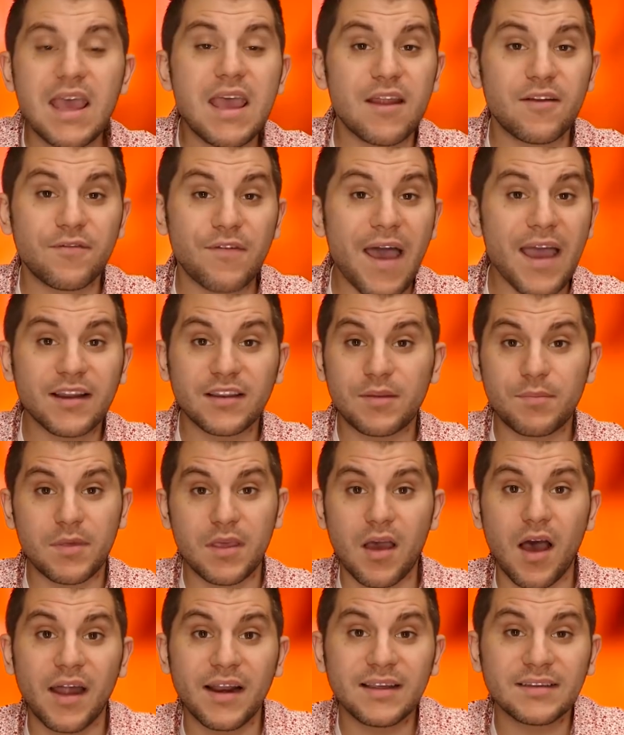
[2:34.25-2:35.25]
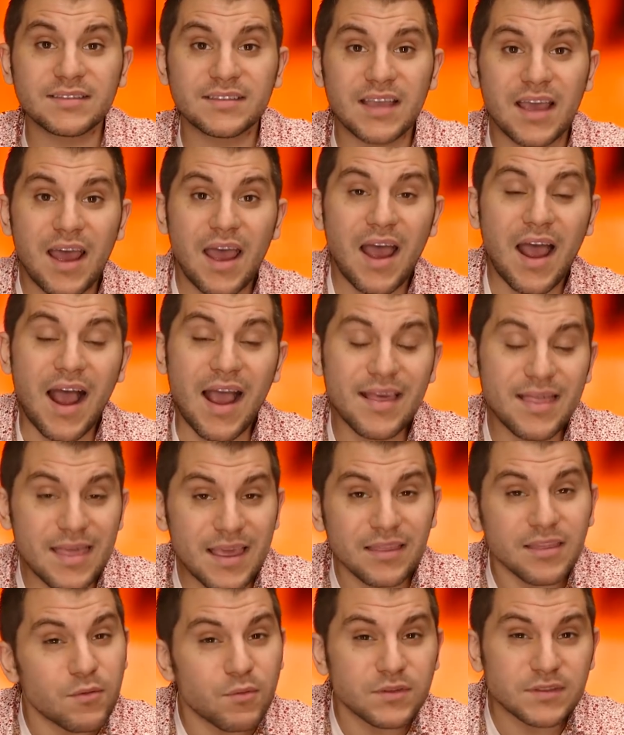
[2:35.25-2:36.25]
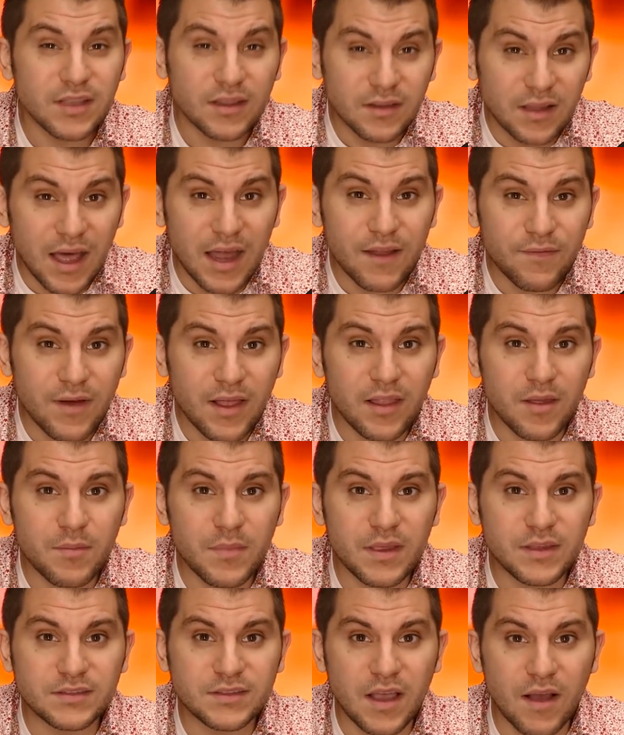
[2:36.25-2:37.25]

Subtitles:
In fact, to be honest, I think there was a lot of elements